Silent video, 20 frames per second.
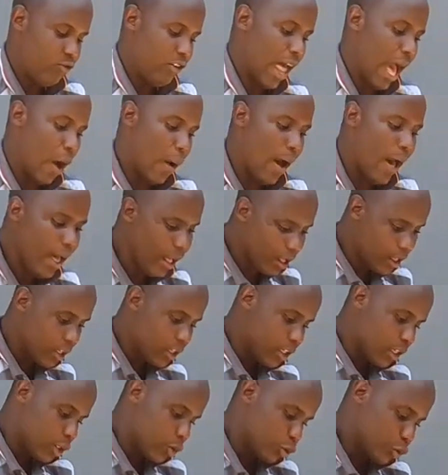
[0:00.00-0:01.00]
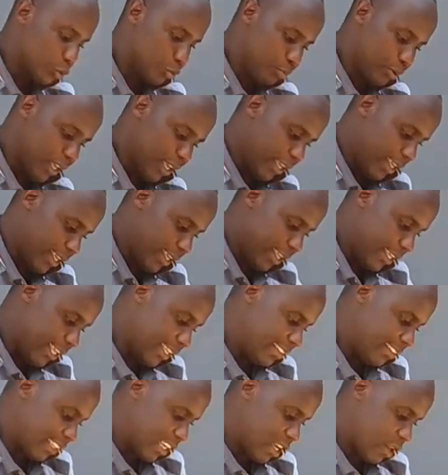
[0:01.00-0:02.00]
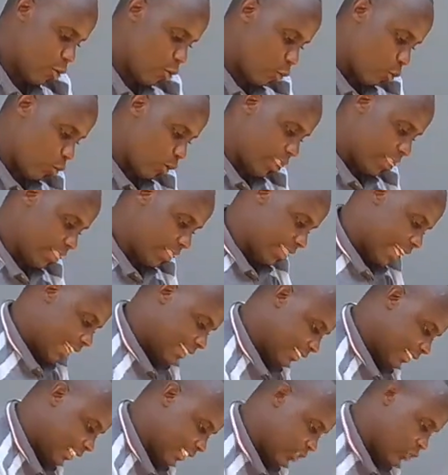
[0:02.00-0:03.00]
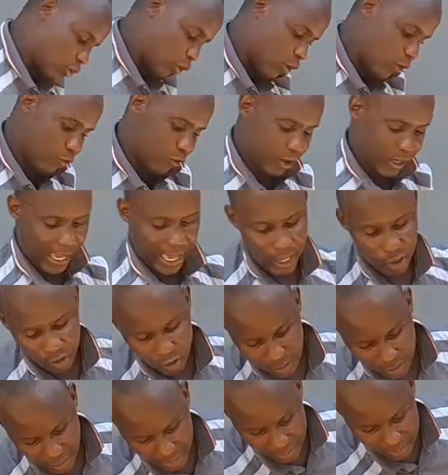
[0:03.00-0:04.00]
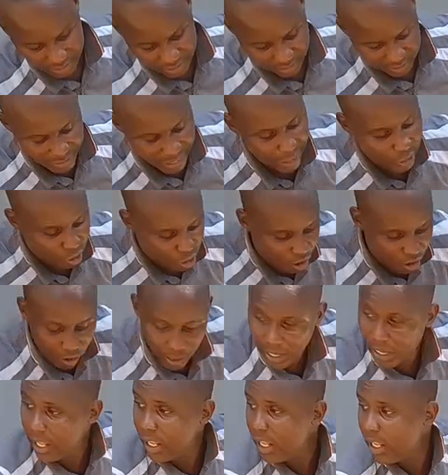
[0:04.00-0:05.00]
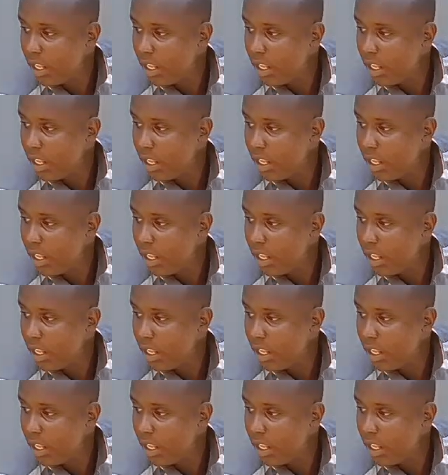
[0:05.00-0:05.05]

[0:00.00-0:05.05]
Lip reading: flour to be heated with that heat of a coal.